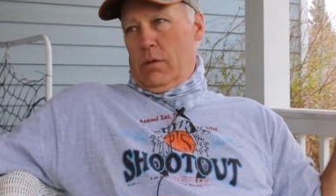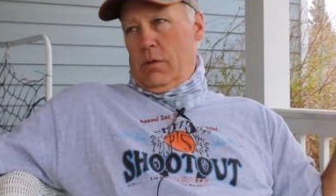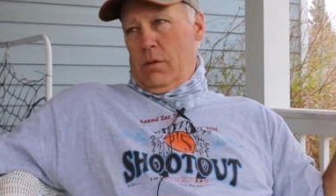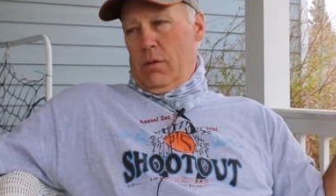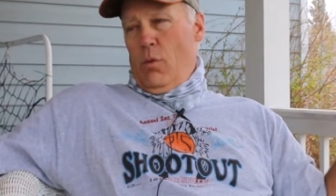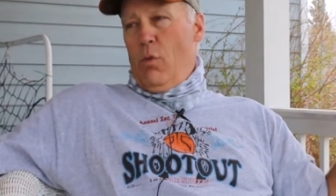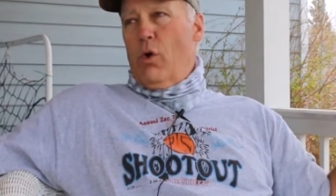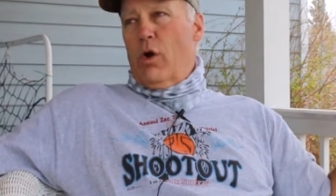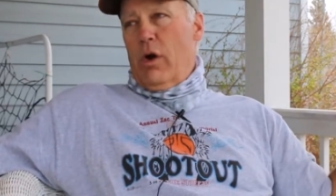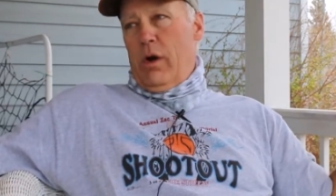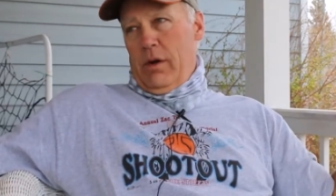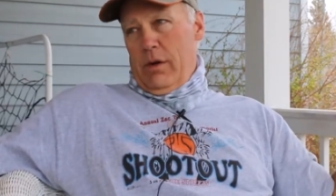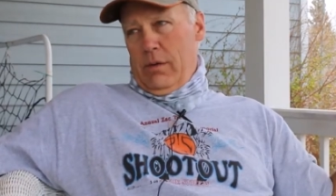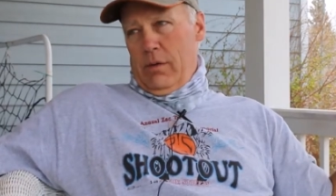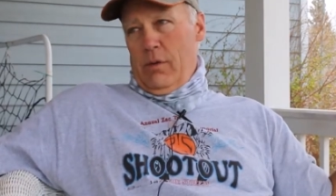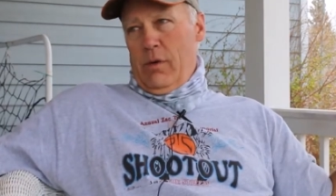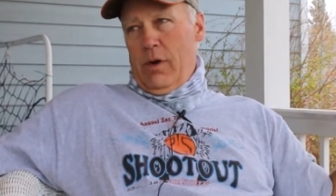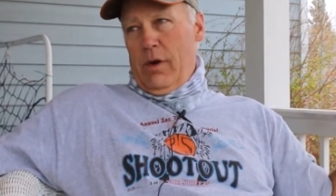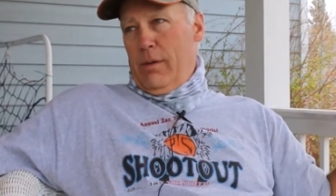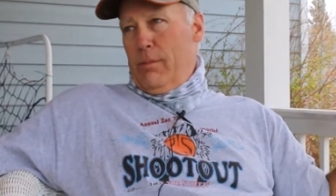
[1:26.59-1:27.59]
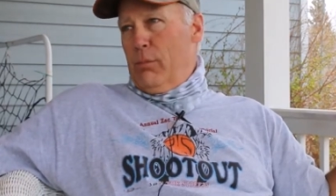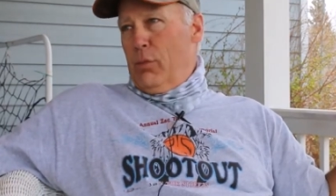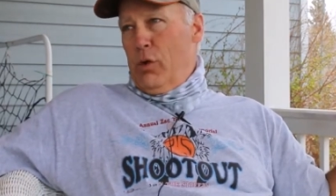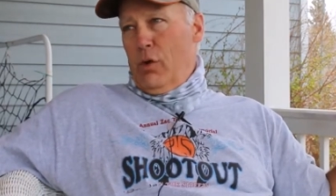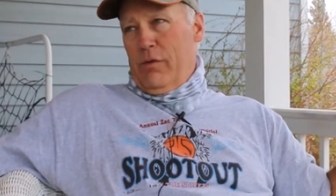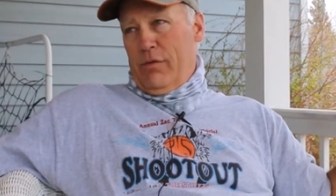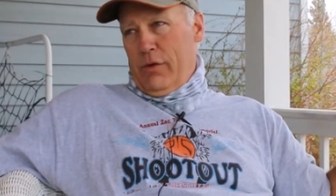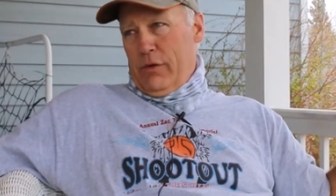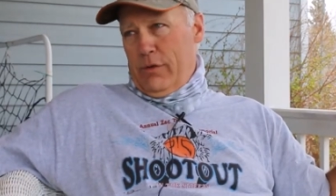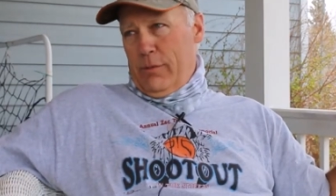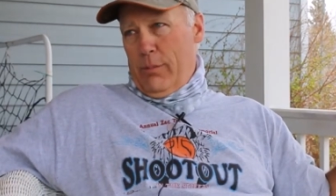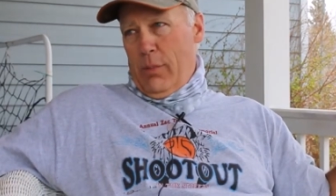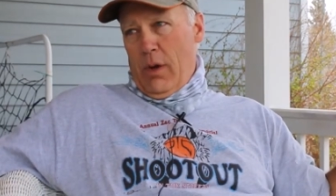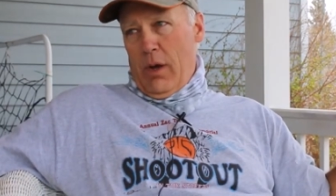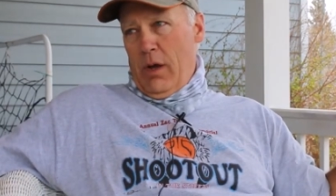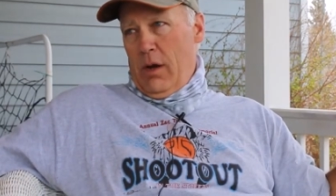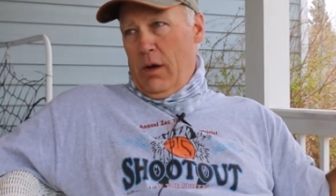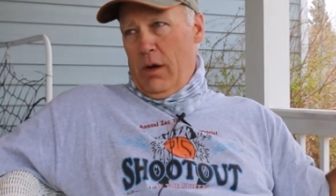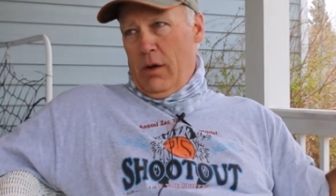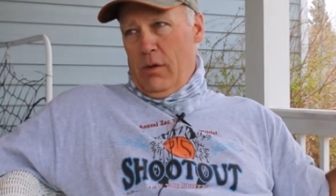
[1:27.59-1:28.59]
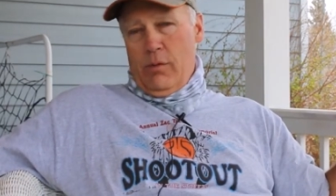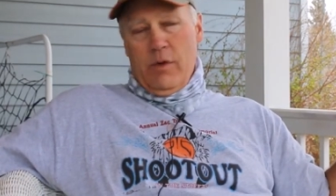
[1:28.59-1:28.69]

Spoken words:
We're in a beautiful spot here.